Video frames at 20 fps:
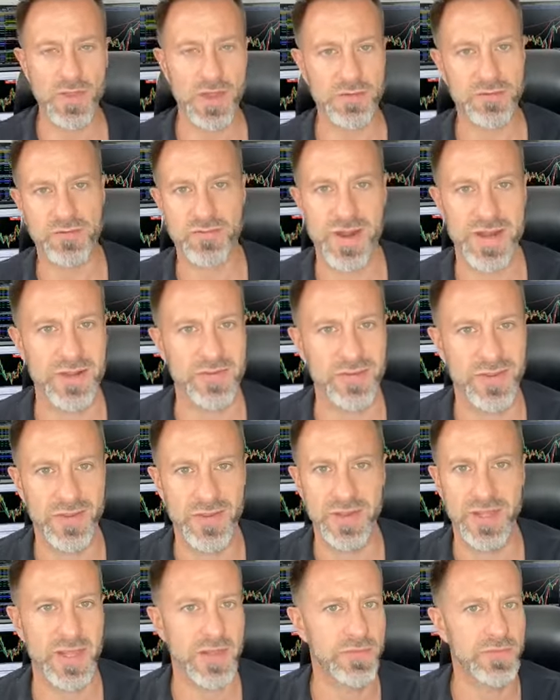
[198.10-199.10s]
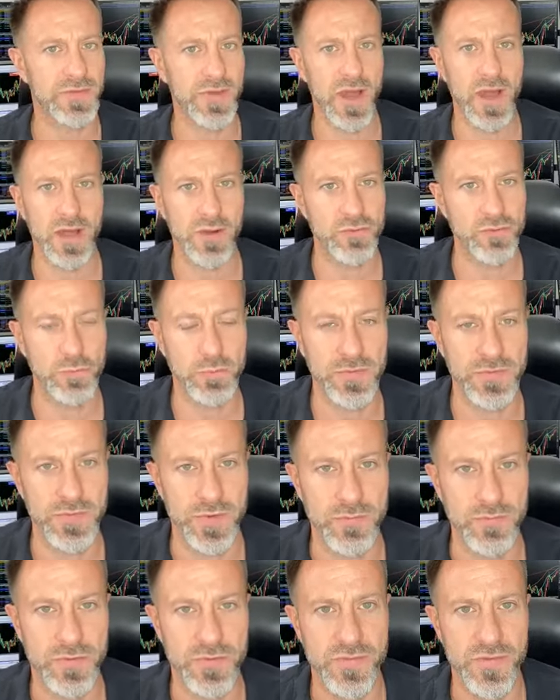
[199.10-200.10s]
that strategy that gives
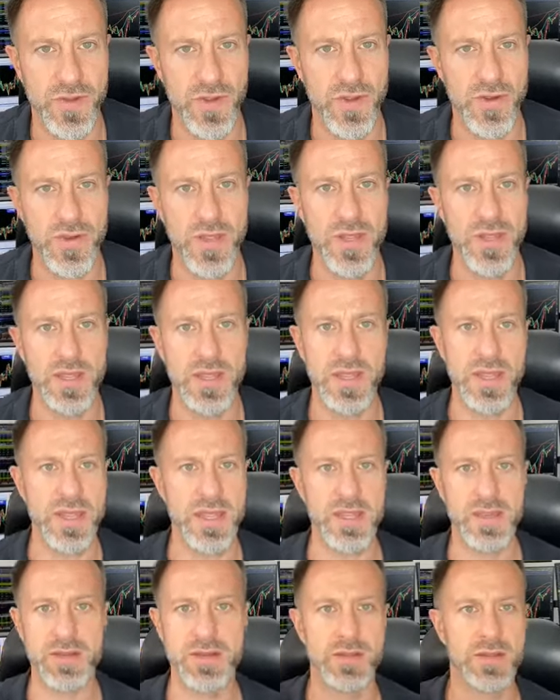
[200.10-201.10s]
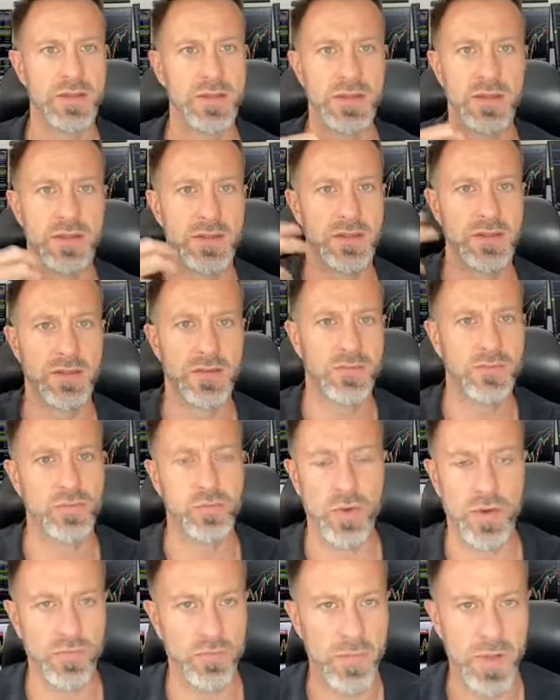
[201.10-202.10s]
100% return in
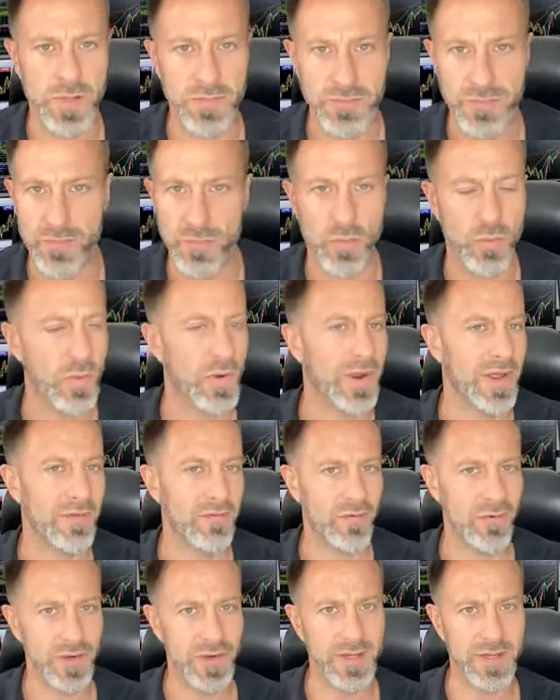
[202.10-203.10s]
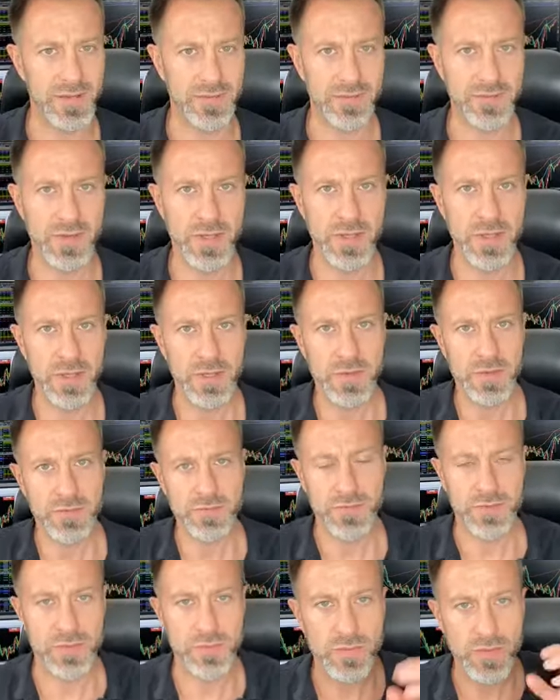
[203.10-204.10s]
12 months or whatever it is?
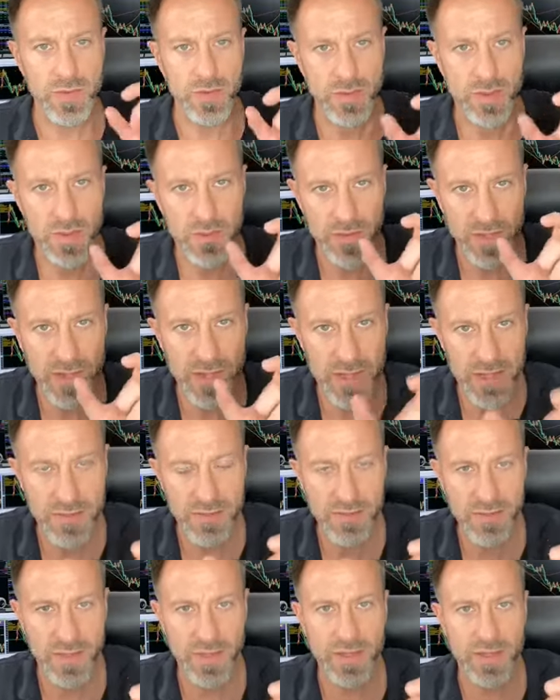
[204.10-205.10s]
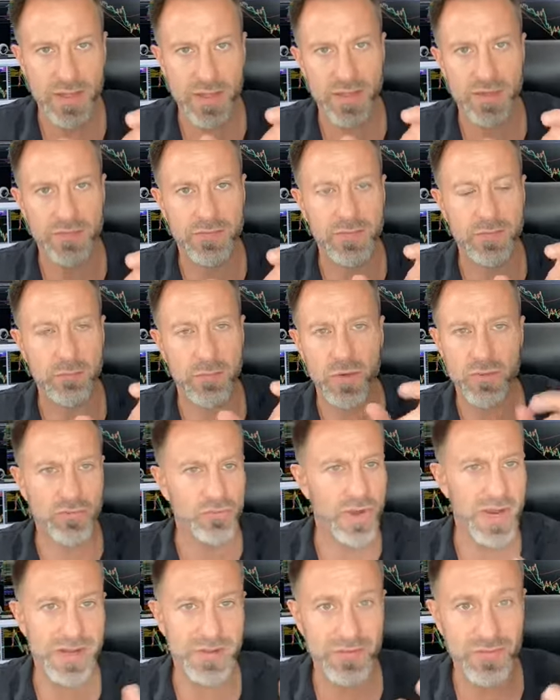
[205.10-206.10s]
So the key thing is, most
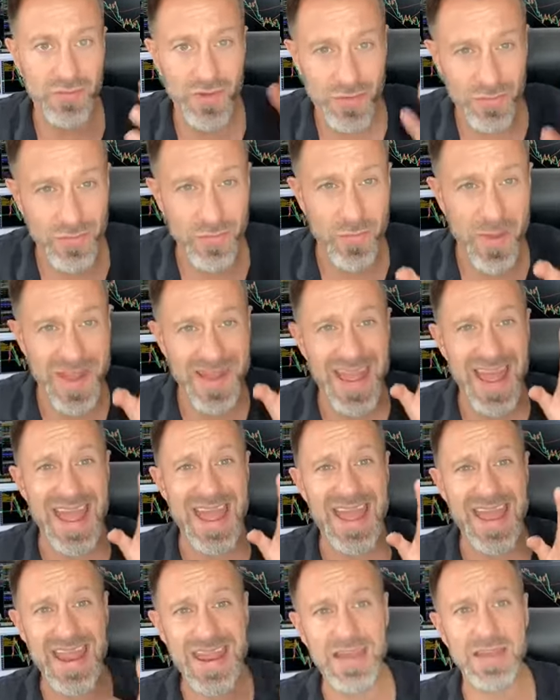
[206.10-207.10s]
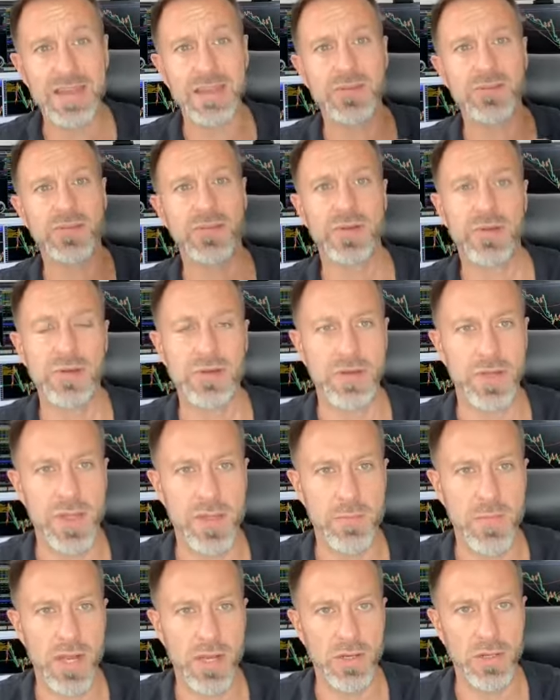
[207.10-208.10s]
traders don't spend any
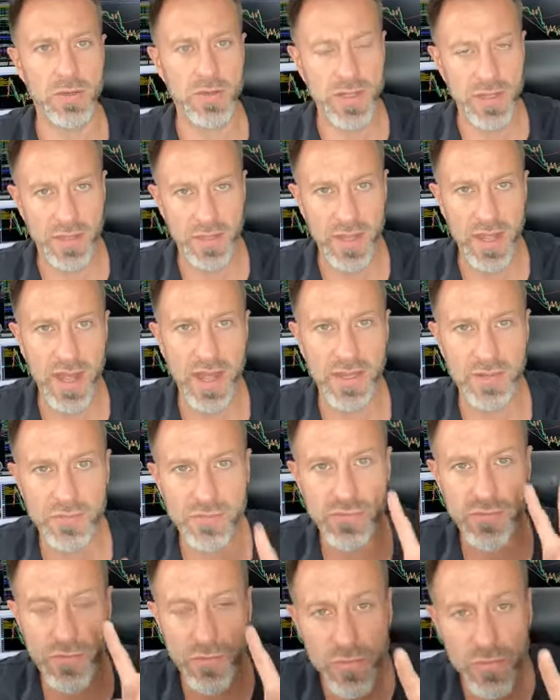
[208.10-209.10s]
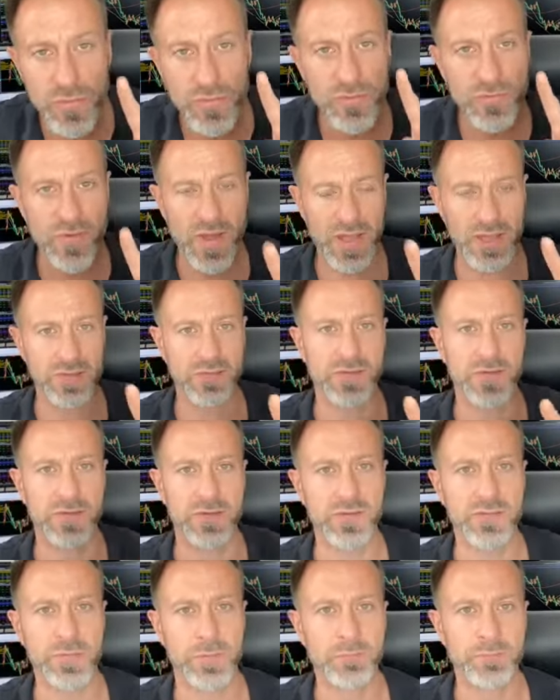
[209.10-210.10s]
time looking at two
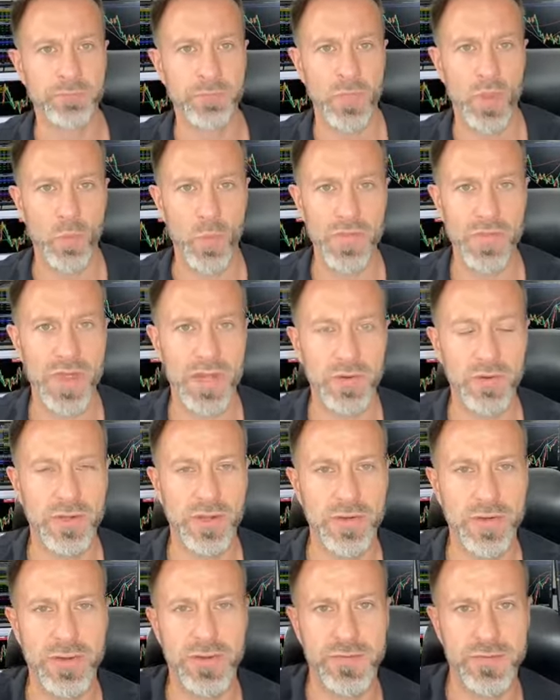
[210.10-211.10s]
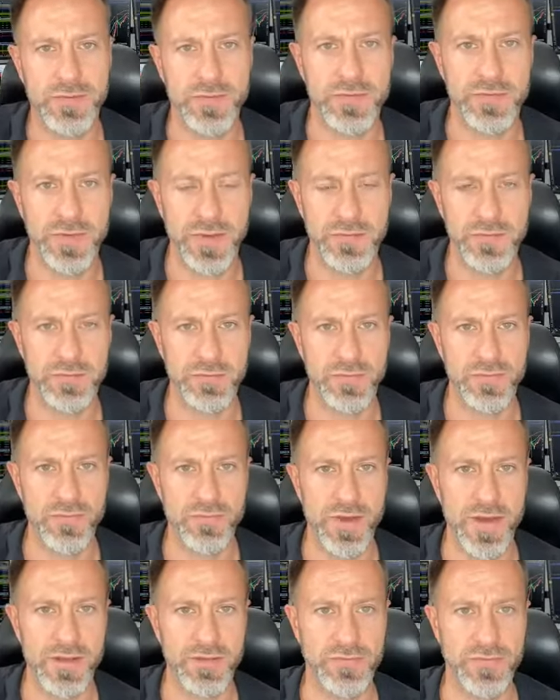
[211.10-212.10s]
factors when they're looking at the success of a
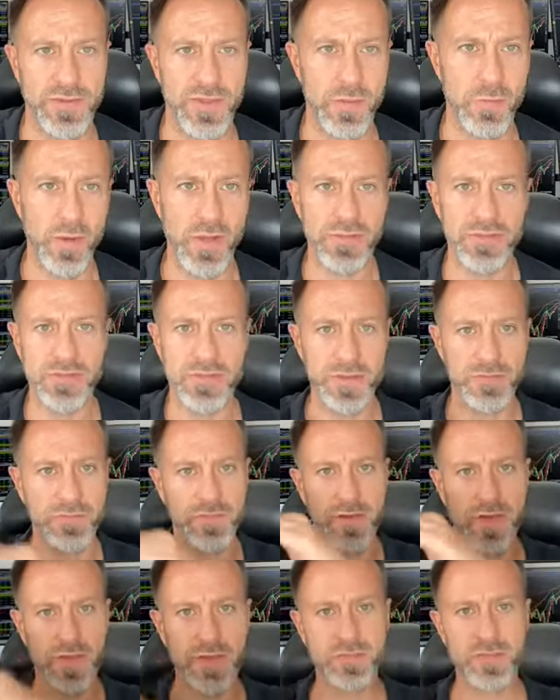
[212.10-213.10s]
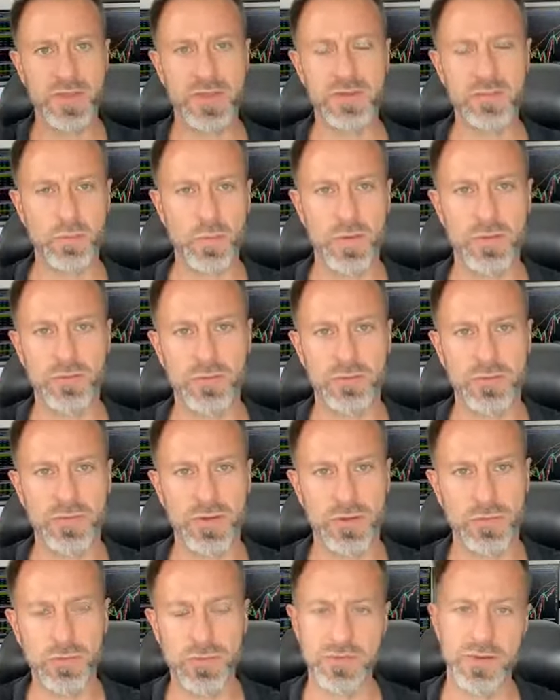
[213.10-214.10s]
strategy. They might see 5 years worth of
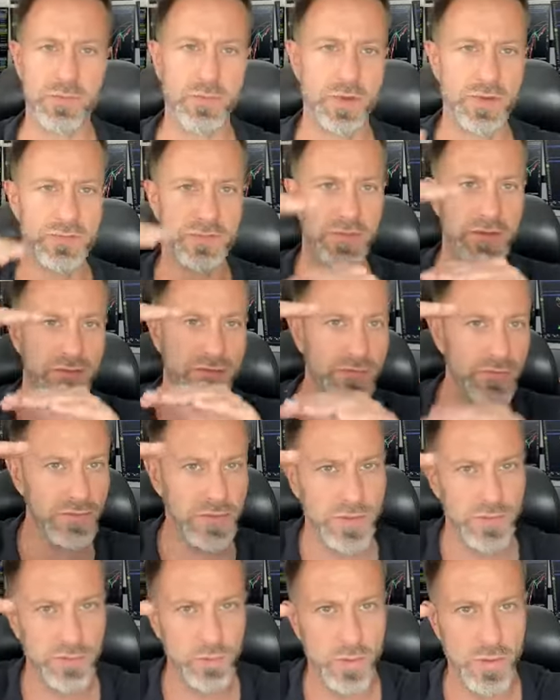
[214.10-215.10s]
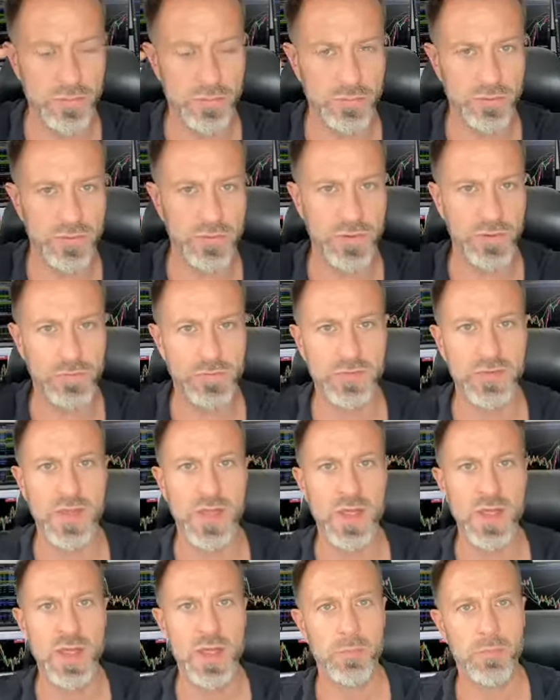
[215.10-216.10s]
results, they might see 2 years worth of
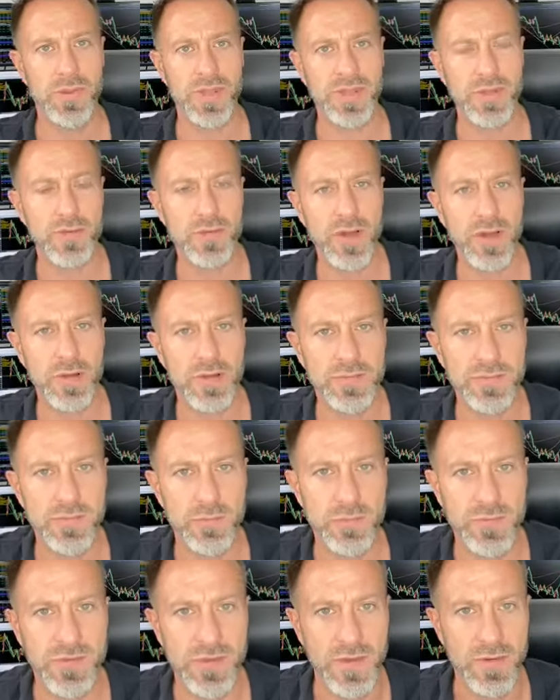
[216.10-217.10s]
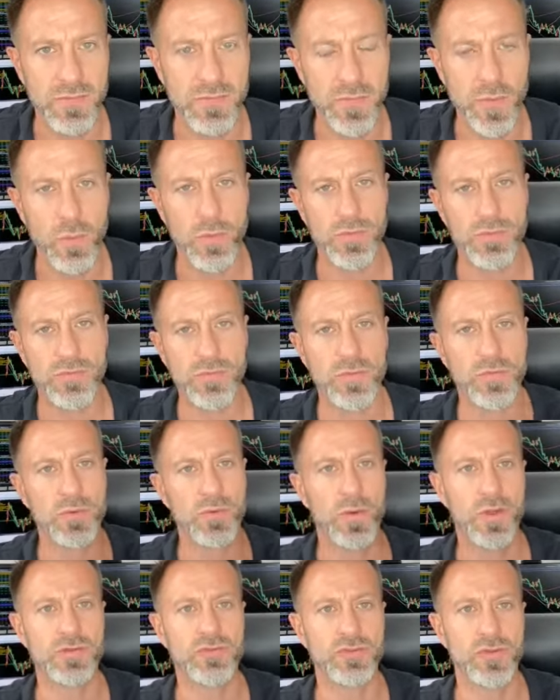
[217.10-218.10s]
results, but they don't ask themselves two
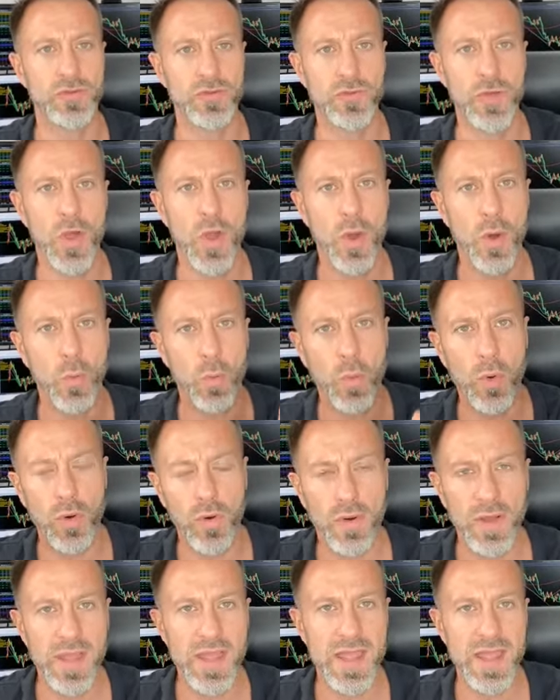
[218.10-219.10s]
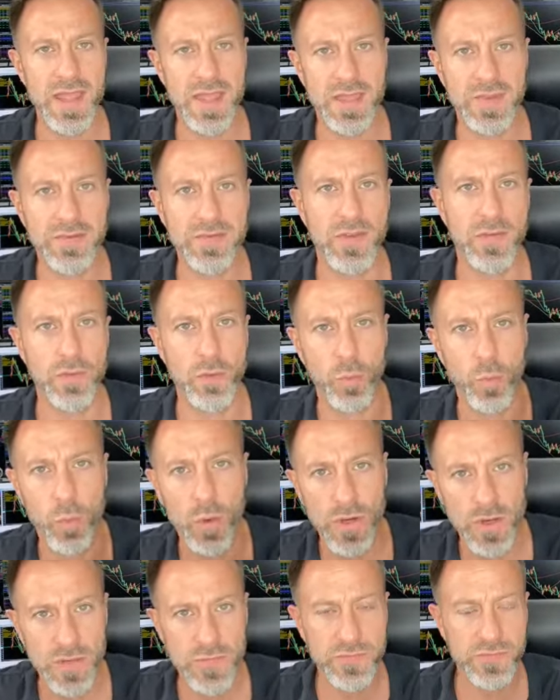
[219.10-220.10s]
questions. What is the
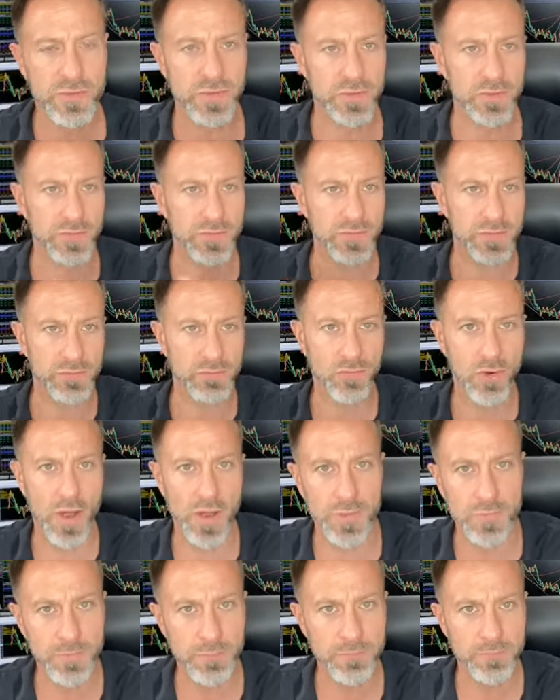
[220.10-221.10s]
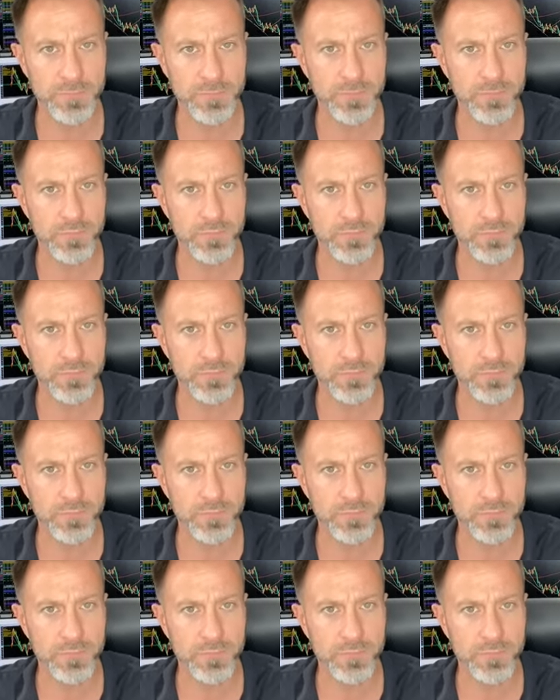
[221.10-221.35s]
worst losing run?